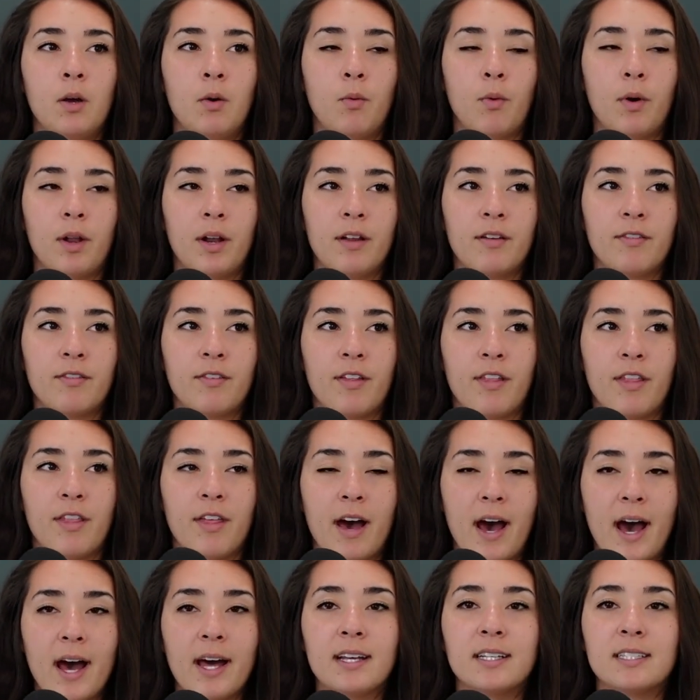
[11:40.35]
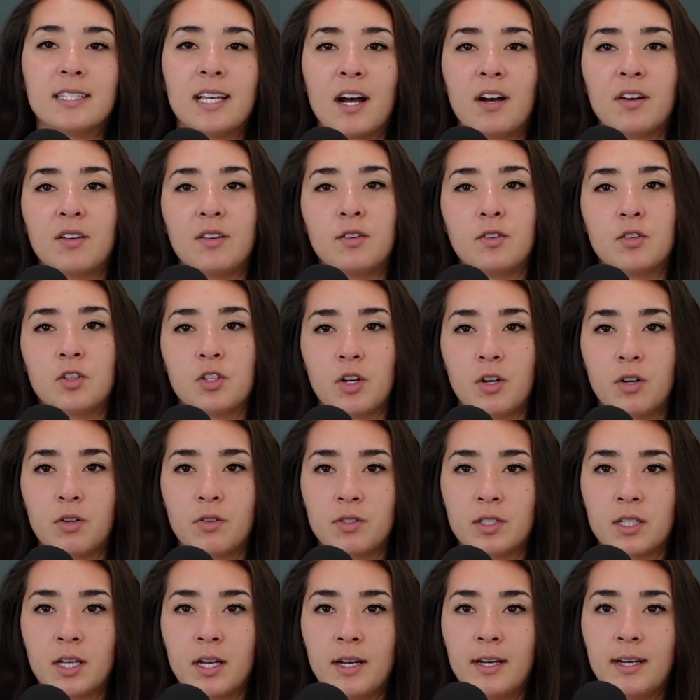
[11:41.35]
What if that is how you
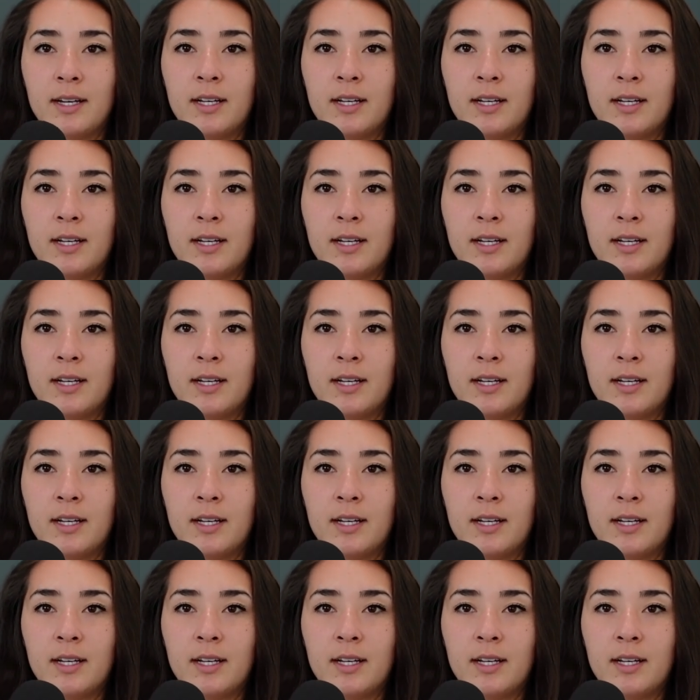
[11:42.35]
chose